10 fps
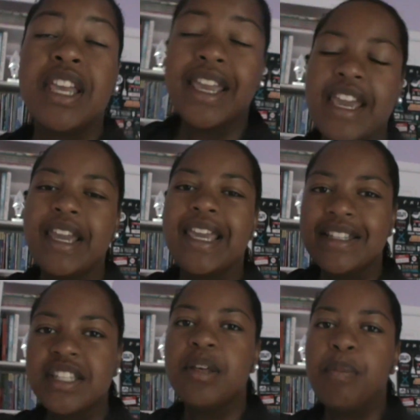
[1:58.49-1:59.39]
they can't
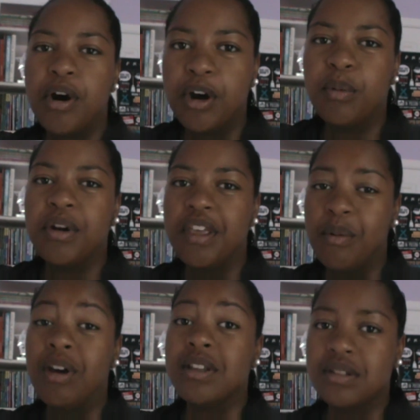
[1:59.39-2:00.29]
get to the part where they
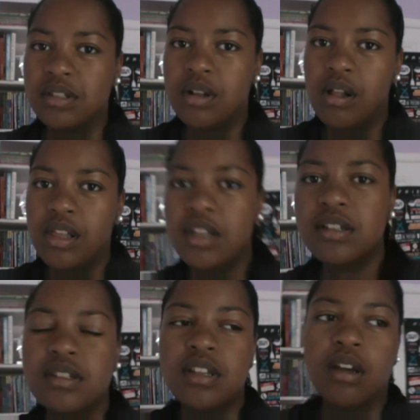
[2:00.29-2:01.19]
want to install
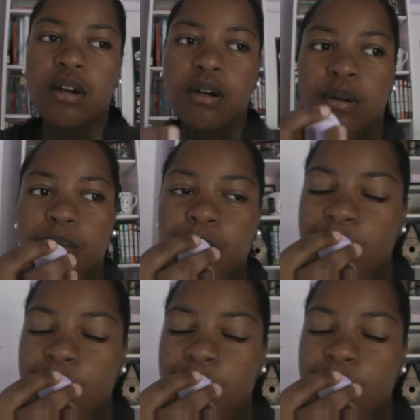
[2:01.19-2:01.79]
it, so